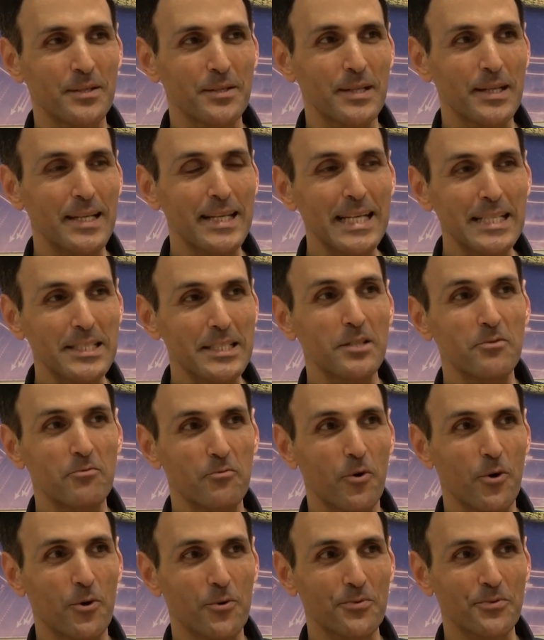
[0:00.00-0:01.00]
Less
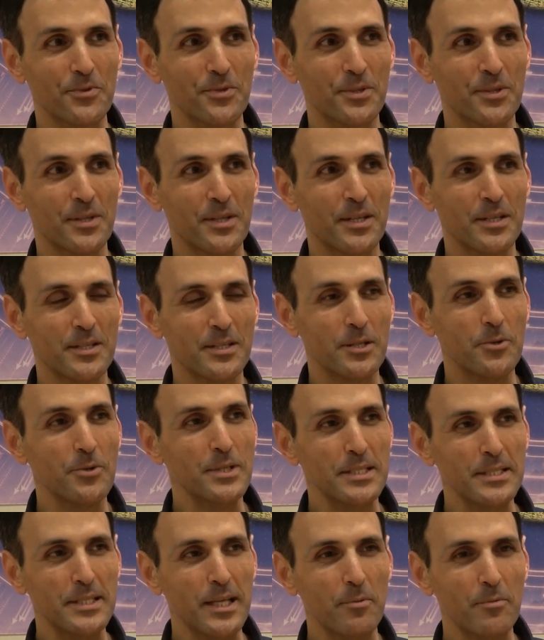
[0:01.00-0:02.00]
involved. There
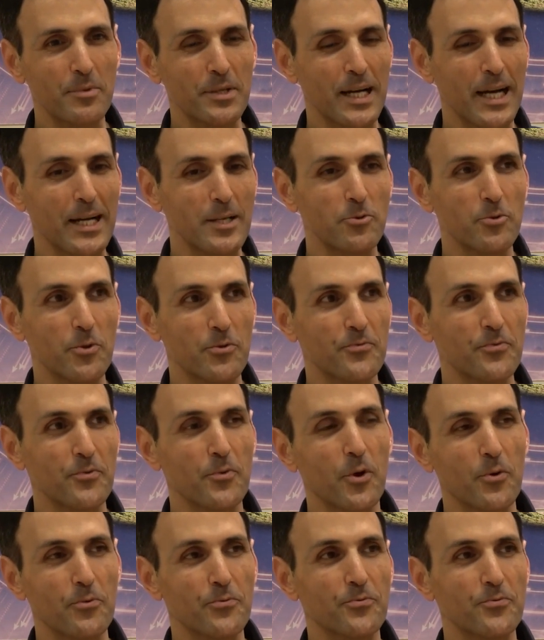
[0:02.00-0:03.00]
is some kind
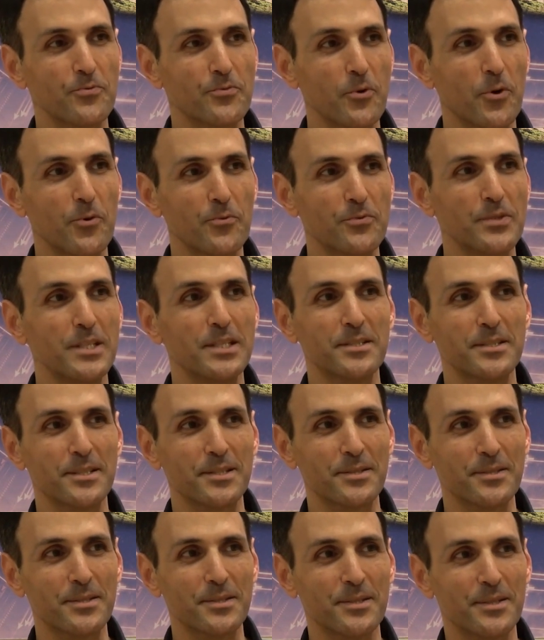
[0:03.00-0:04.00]
of
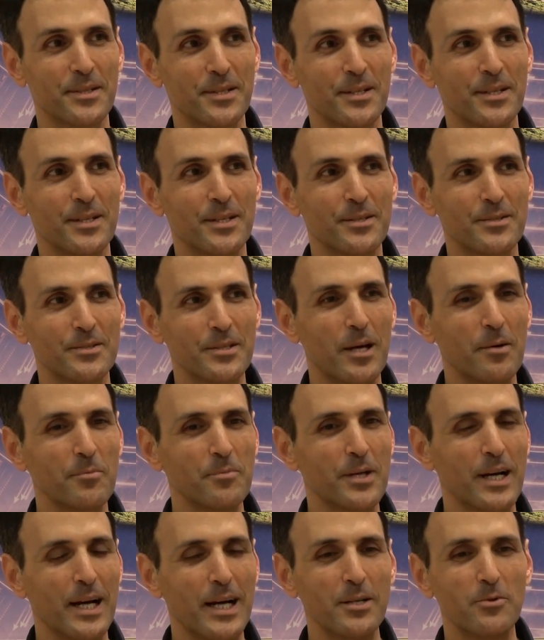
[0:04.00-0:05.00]
distance,
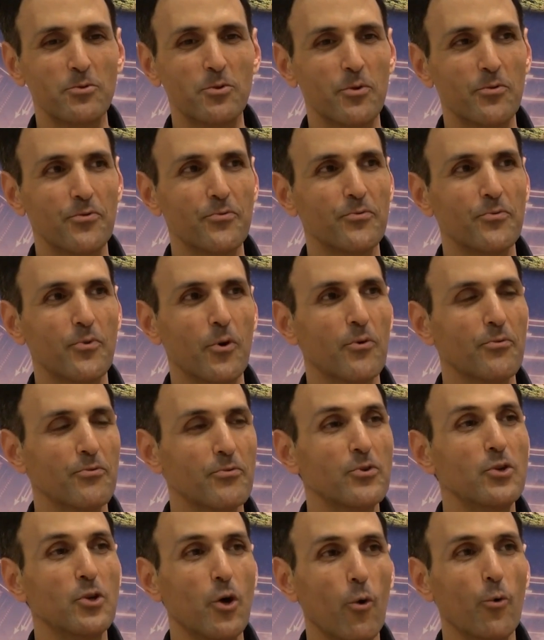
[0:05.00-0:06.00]
some kind of
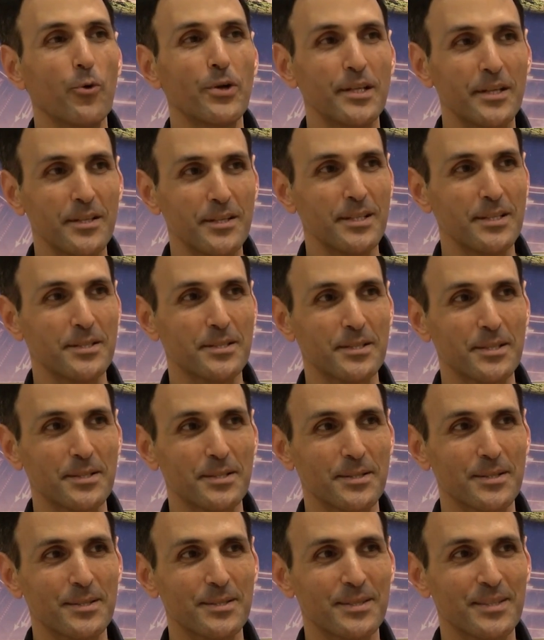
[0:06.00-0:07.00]
knowing
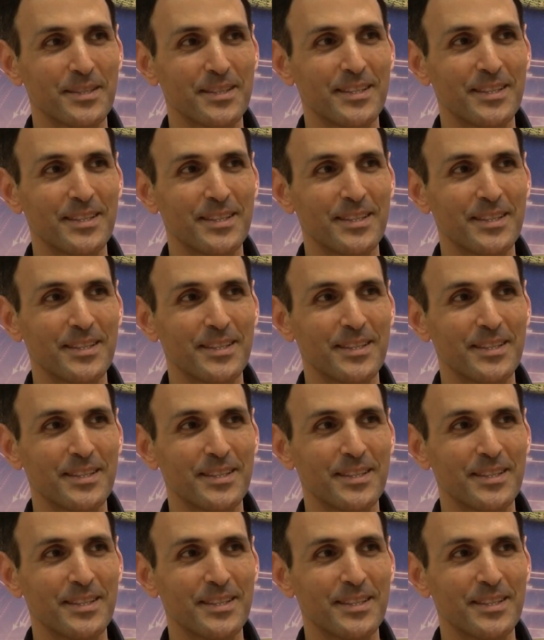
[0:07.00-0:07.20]
distance.